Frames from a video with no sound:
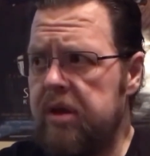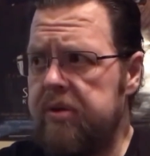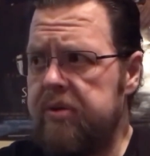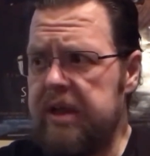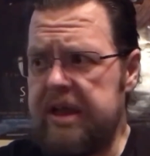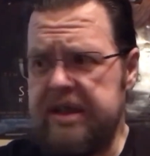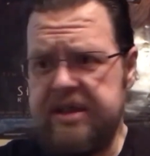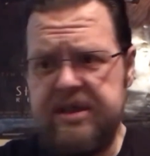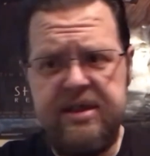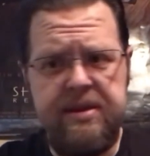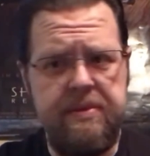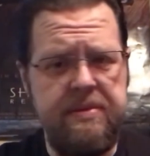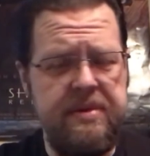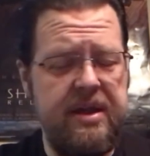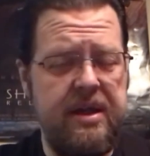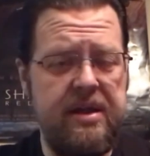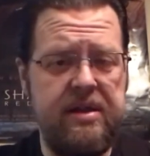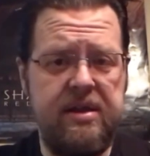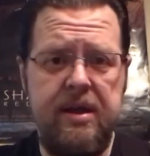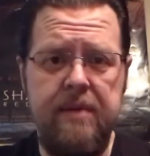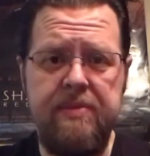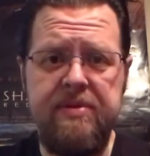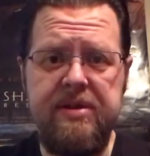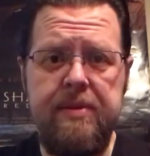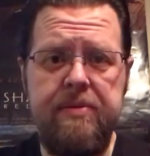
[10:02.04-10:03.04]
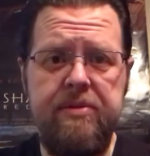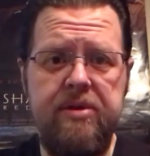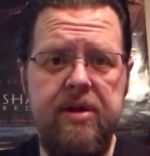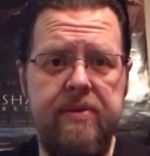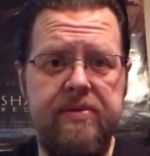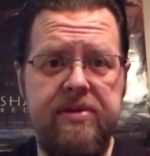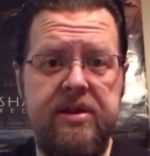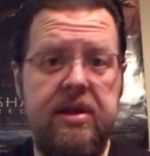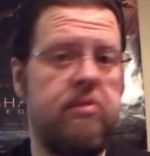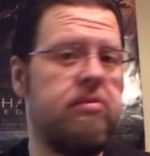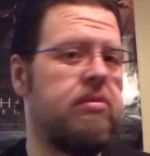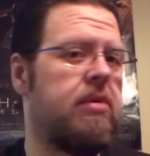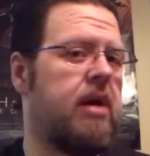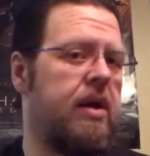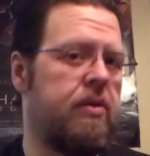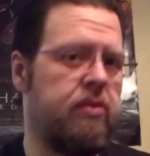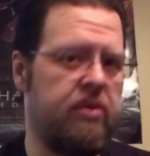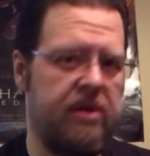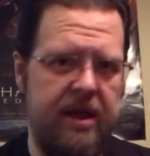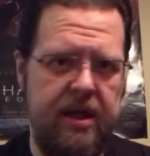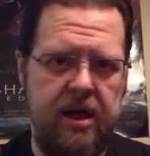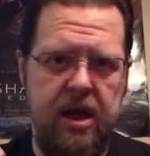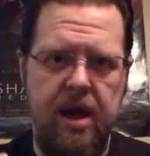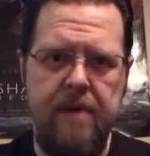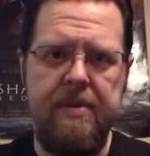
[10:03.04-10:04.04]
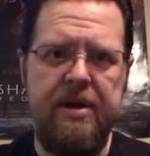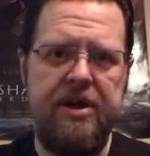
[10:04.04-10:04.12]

it's something that comes up in conversation. When I got